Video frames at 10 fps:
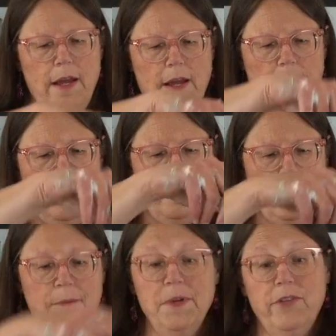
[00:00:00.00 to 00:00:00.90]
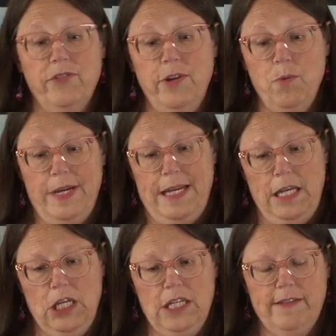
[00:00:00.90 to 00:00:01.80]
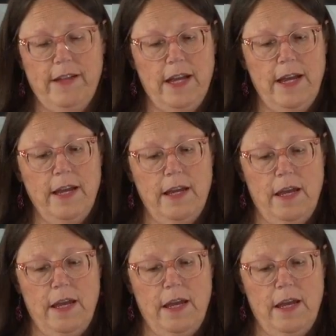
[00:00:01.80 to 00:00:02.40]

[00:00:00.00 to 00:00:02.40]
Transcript: And I'm going to see what it looks like.